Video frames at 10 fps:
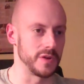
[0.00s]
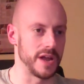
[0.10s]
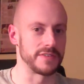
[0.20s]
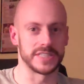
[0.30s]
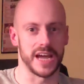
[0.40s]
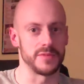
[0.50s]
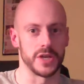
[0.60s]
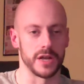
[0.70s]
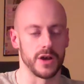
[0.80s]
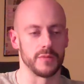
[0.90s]
every time you
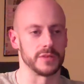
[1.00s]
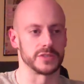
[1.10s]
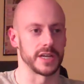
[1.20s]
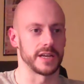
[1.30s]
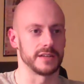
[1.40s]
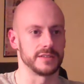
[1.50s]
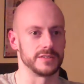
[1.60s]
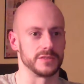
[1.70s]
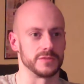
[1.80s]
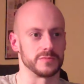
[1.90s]
get home, there's like
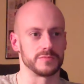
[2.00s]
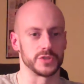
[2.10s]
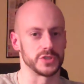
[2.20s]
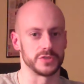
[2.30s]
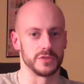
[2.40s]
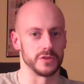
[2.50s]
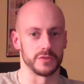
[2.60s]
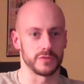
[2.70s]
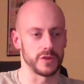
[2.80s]
your